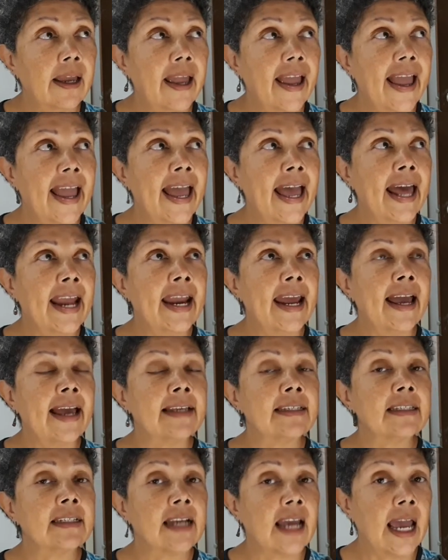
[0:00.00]
And
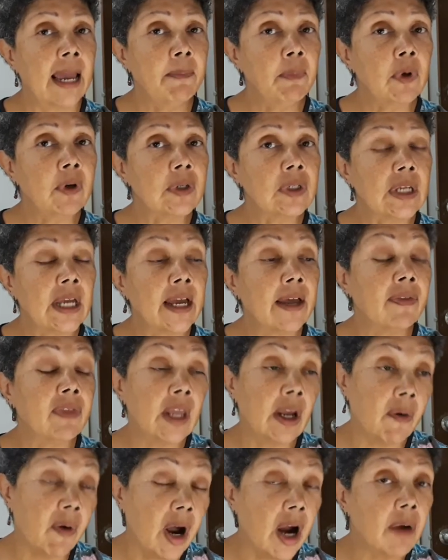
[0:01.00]
as time goes on,
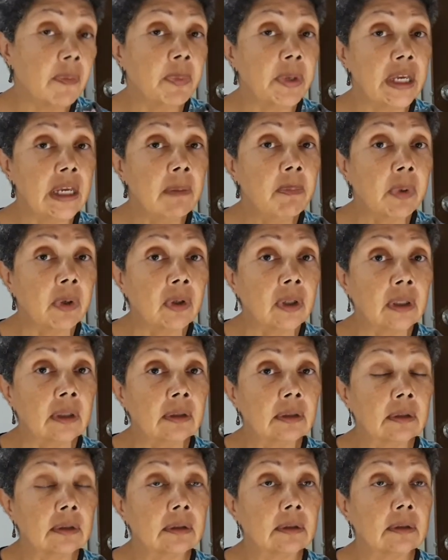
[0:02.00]
there are people
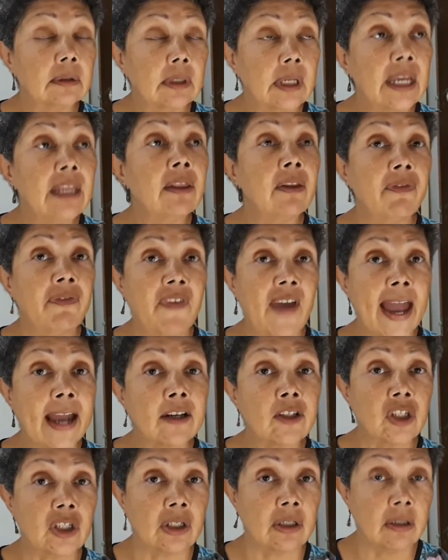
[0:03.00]
in the
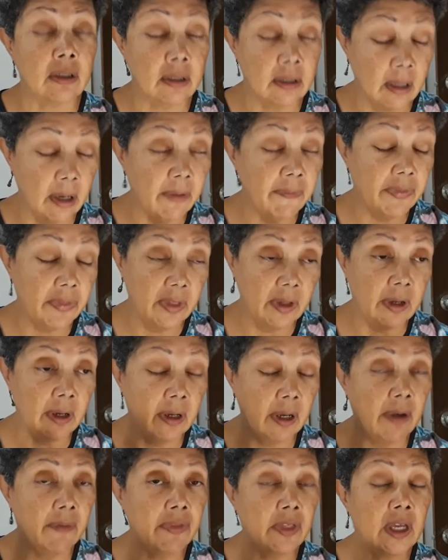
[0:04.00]
factions of
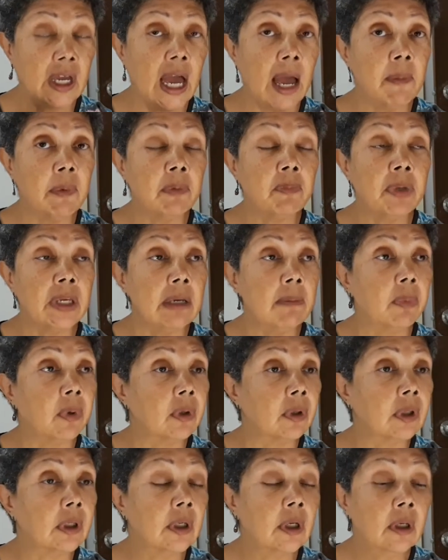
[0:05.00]
the common
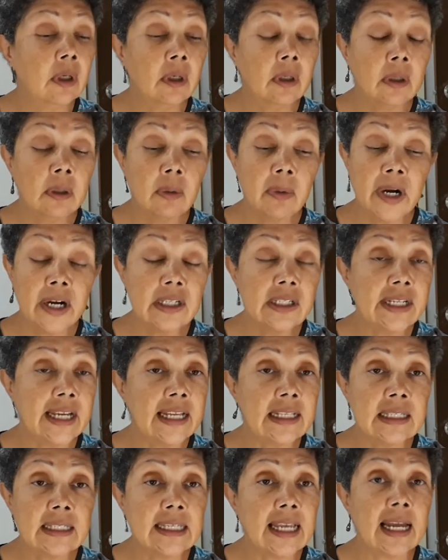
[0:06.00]
people who are
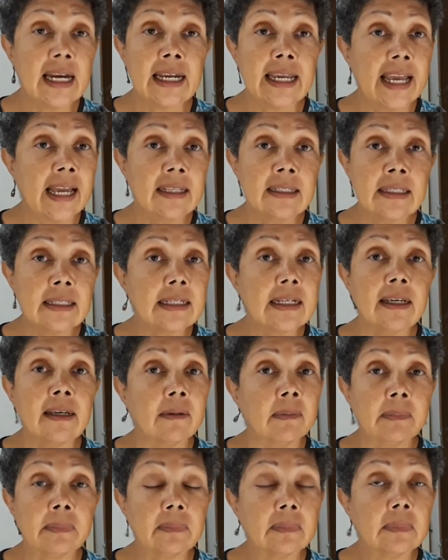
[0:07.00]
dead set against
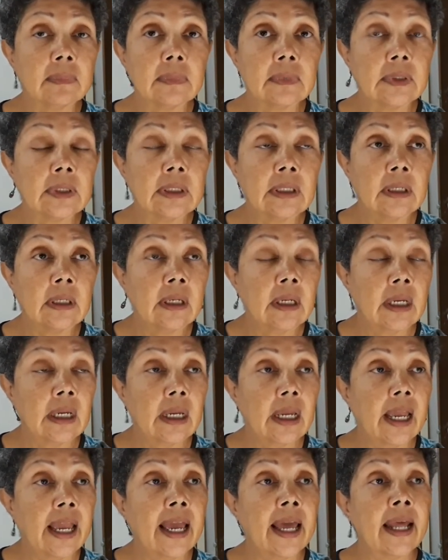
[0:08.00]
him.
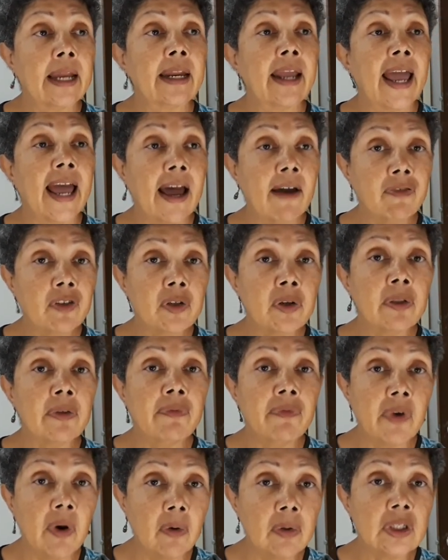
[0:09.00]
And after the
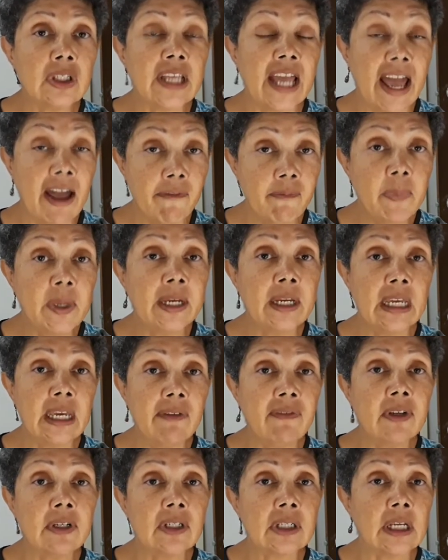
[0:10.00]
votes have been
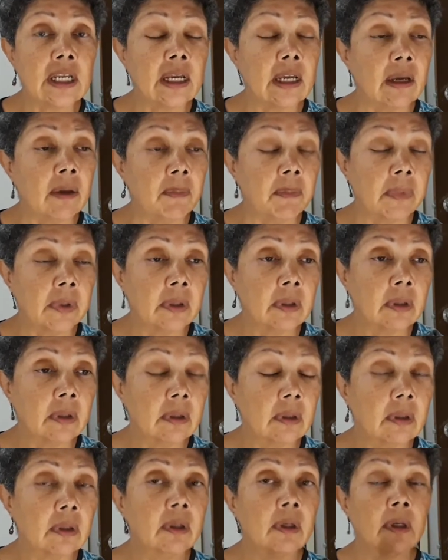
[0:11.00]
given to him,
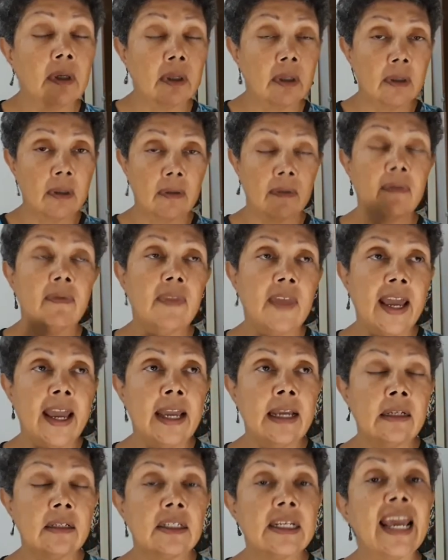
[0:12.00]

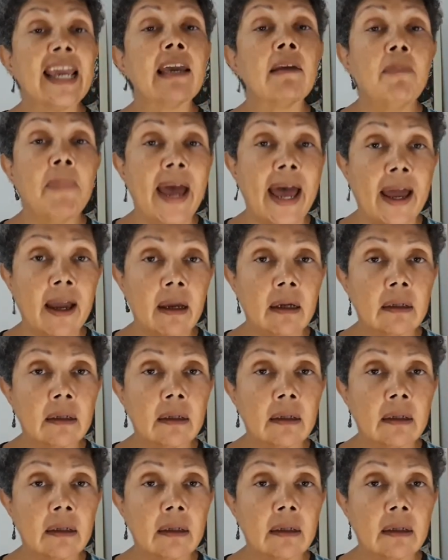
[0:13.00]
they take it back.